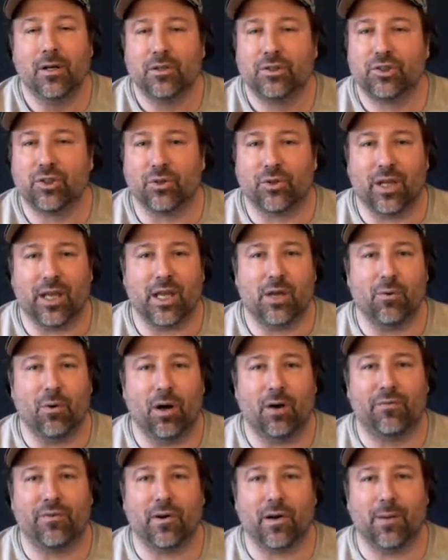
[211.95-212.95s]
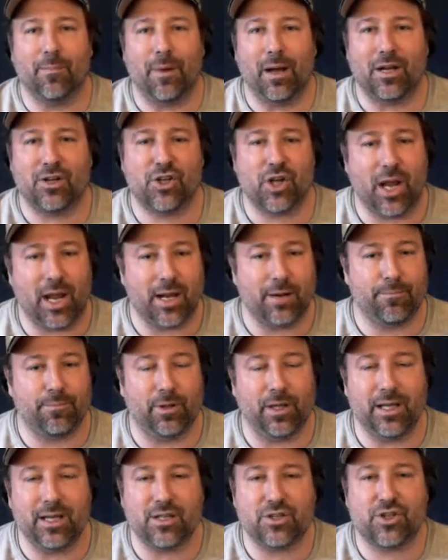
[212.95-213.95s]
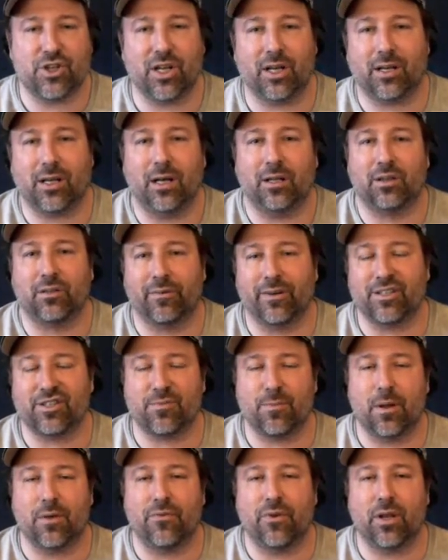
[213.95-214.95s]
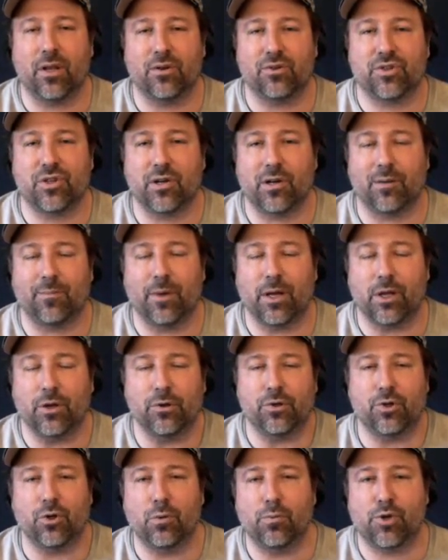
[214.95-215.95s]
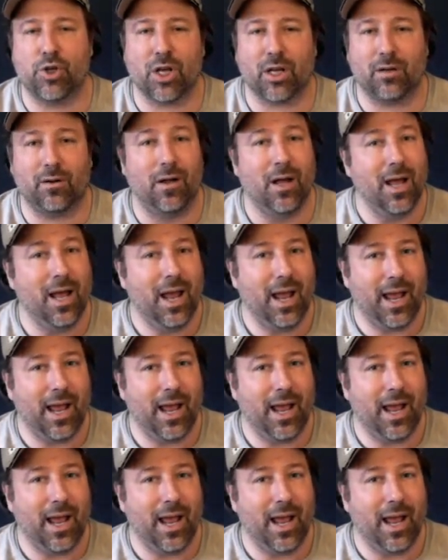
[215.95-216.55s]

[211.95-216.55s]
So thank you all very much, and please check out the rest of my videos here on my YouTube channel.